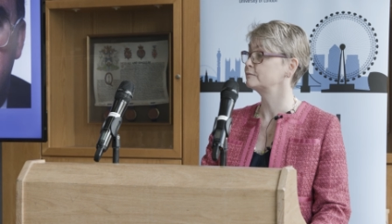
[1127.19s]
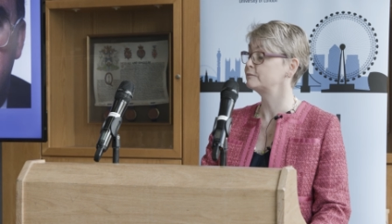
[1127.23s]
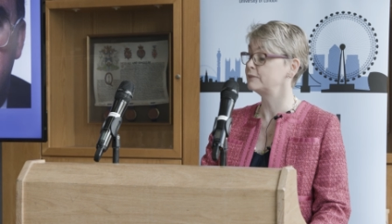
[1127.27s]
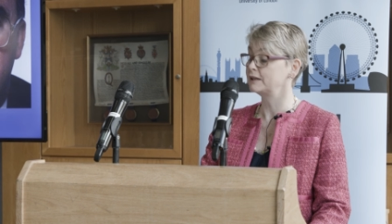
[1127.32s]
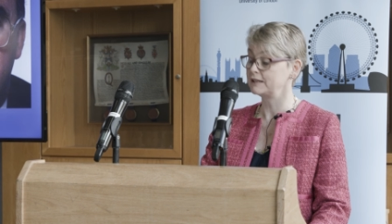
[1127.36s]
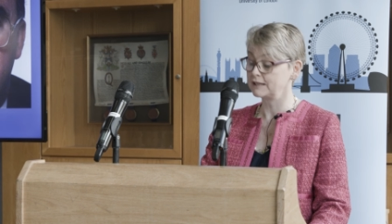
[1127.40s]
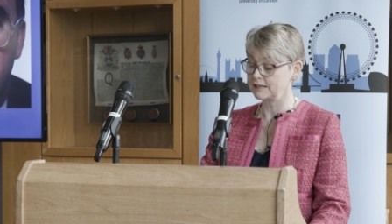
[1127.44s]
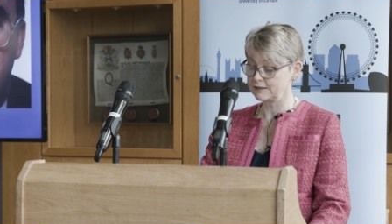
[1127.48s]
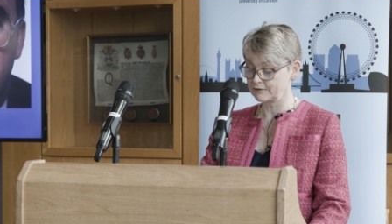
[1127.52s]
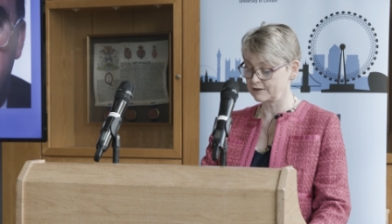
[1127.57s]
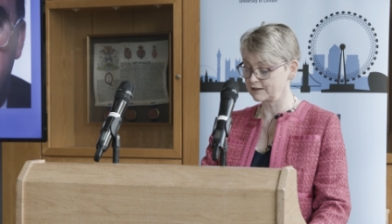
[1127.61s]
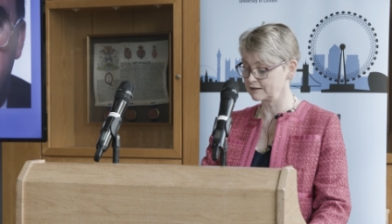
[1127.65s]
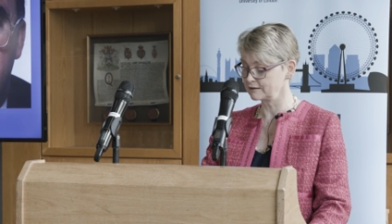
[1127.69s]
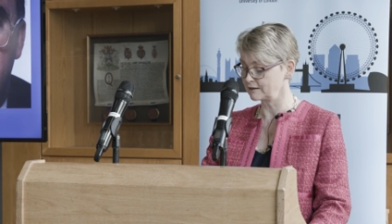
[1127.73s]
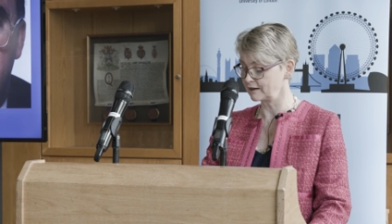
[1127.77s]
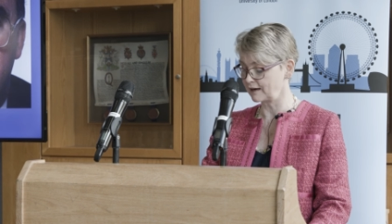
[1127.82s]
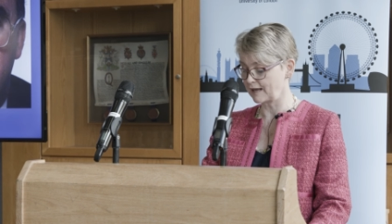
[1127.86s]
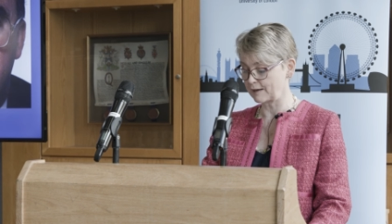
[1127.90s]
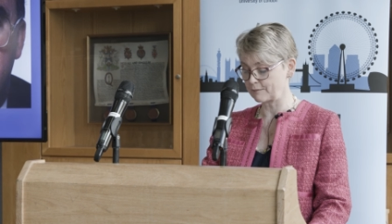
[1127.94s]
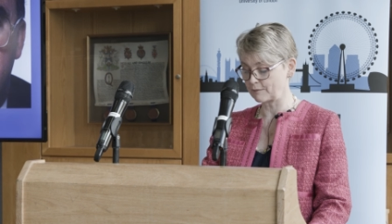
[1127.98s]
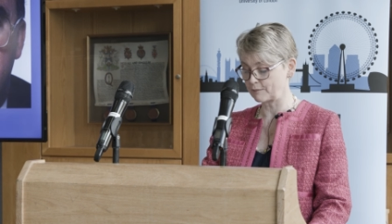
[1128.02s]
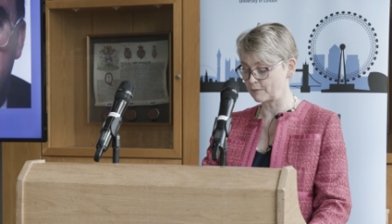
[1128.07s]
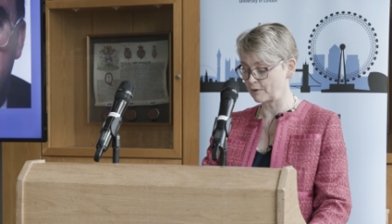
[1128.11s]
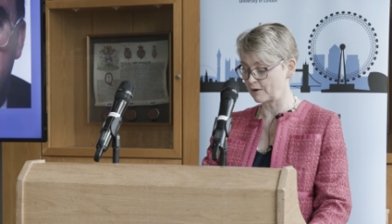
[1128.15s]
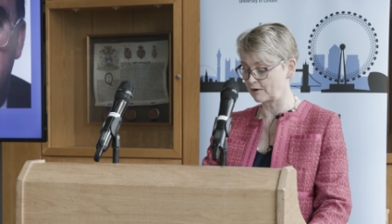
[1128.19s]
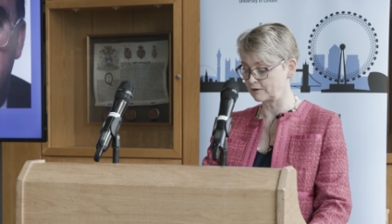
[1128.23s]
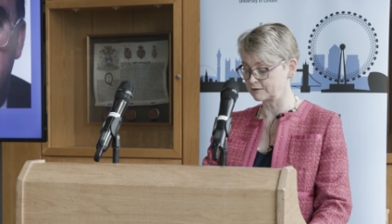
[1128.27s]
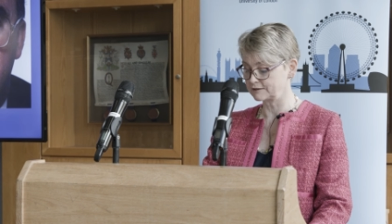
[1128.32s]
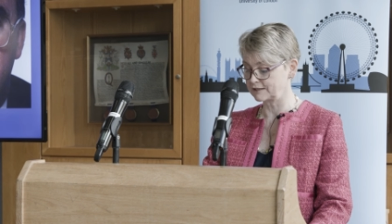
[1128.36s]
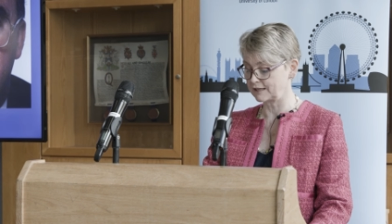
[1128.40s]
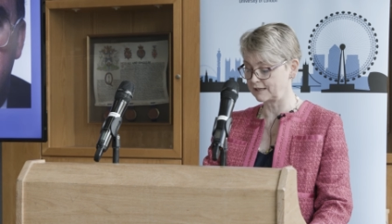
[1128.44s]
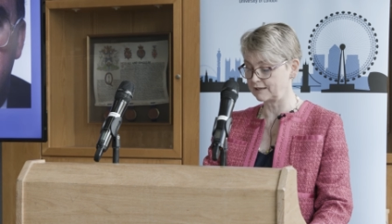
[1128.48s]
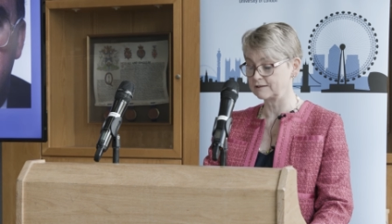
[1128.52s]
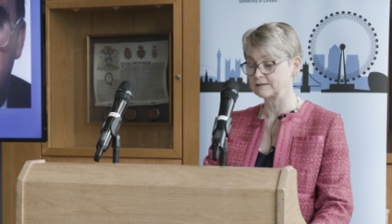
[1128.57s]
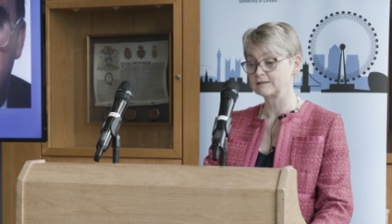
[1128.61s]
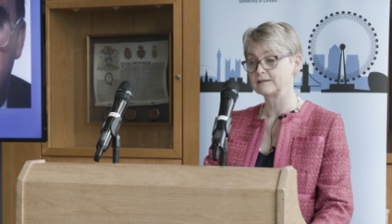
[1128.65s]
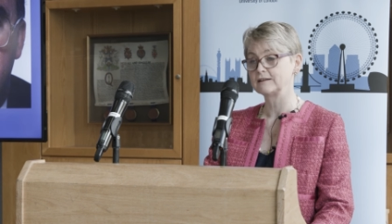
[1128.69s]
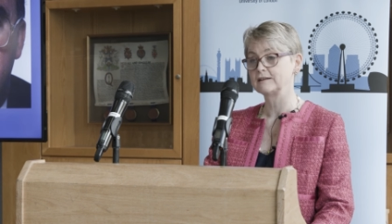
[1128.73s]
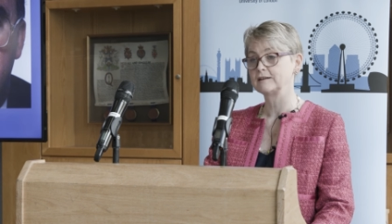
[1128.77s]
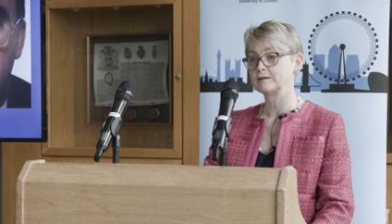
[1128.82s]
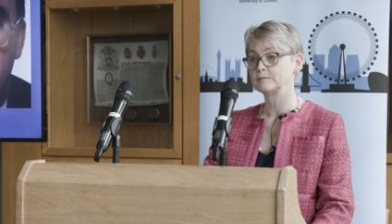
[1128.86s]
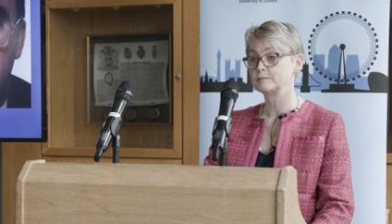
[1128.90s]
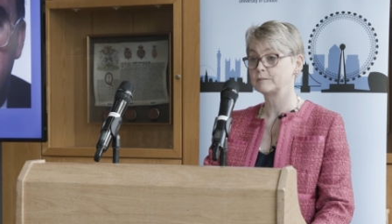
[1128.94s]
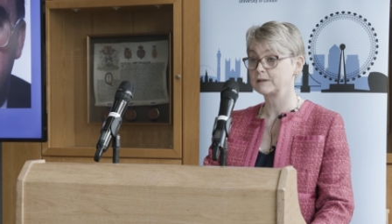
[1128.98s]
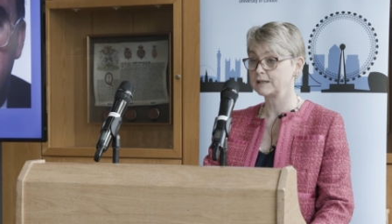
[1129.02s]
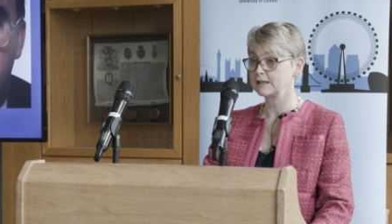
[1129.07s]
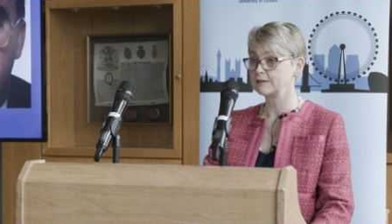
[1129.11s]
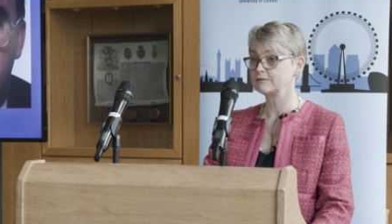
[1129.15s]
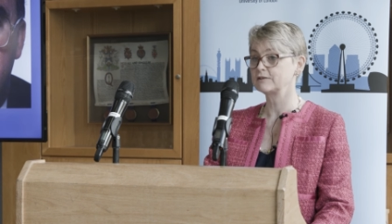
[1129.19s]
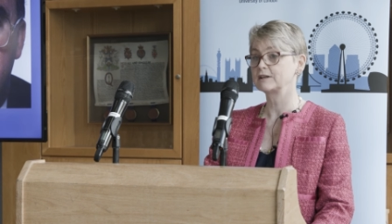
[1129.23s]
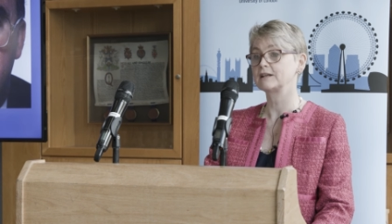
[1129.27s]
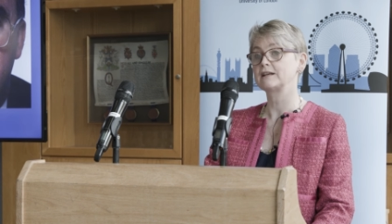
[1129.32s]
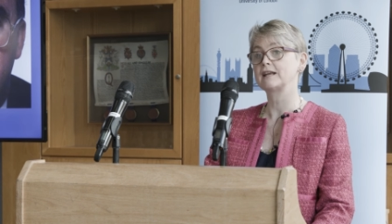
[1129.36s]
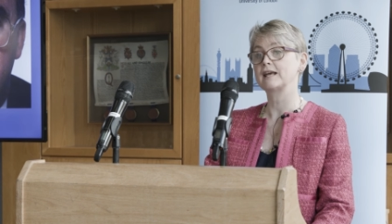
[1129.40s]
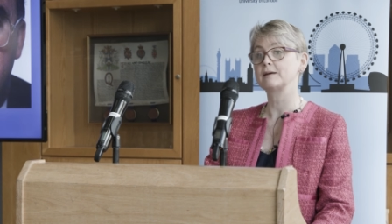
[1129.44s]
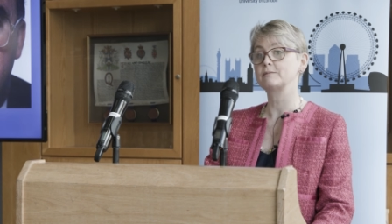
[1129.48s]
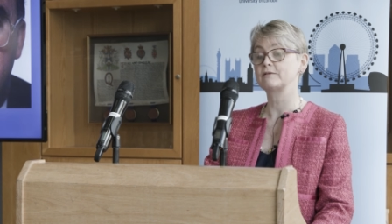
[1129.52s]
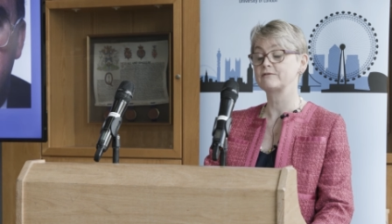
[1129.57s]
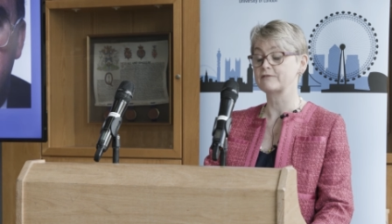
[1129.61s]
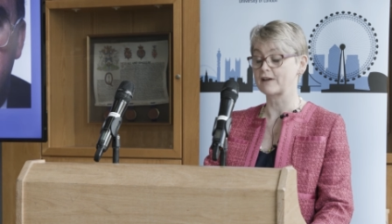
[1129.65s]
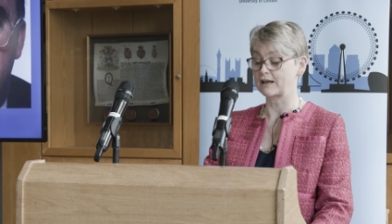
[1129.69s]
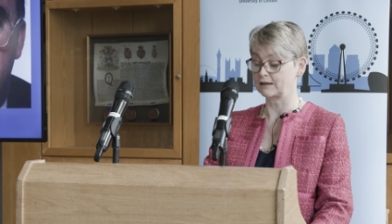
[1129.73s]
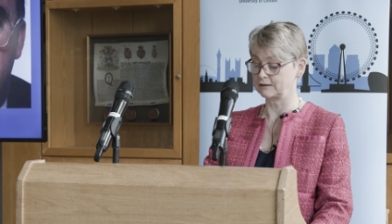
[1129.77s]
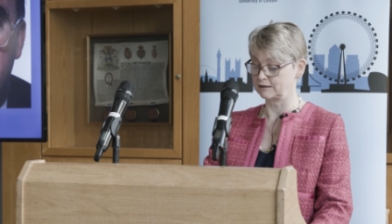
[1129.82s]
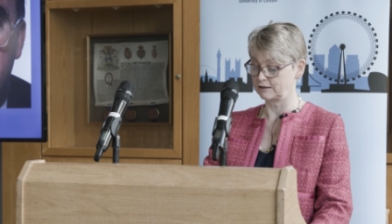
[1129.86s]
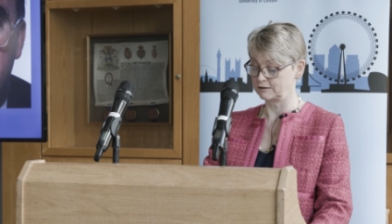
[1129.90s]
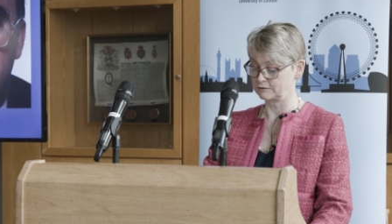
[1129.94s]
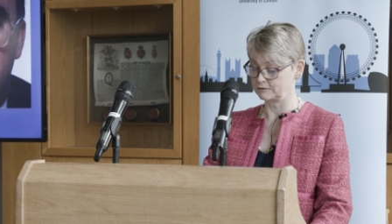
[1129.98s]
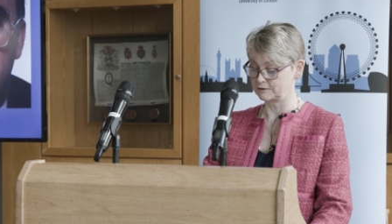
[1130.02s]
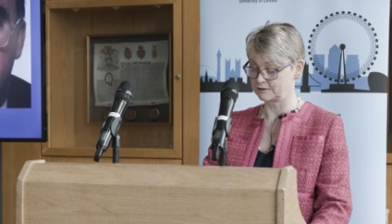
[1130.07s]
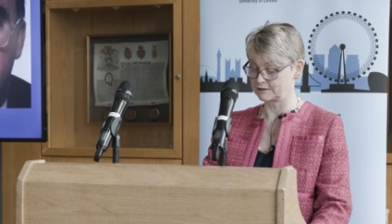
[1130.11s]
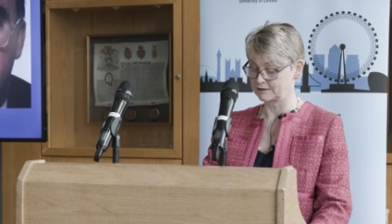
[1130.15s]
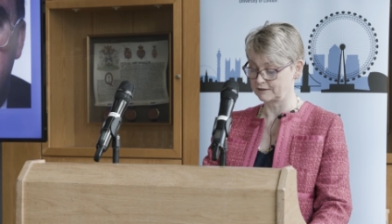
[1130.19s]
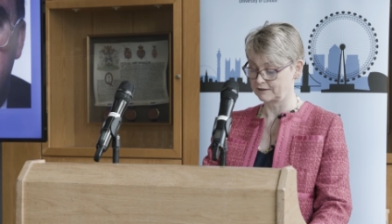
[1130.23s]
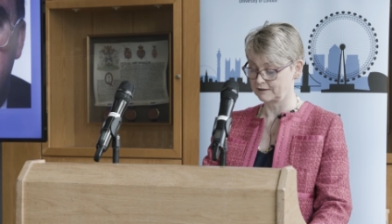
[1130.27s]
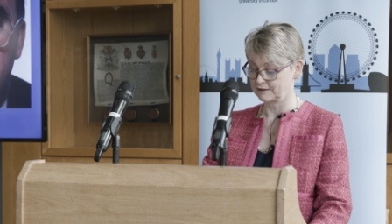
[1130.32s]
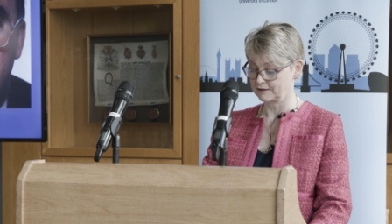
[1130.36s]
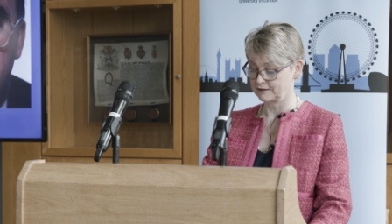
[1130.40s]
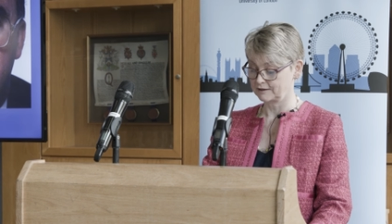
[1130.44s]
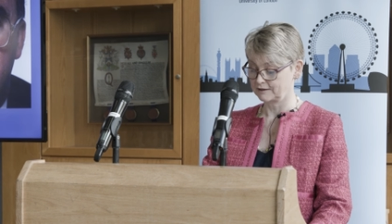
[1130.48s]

believing in the Labour Party, believing in Labour values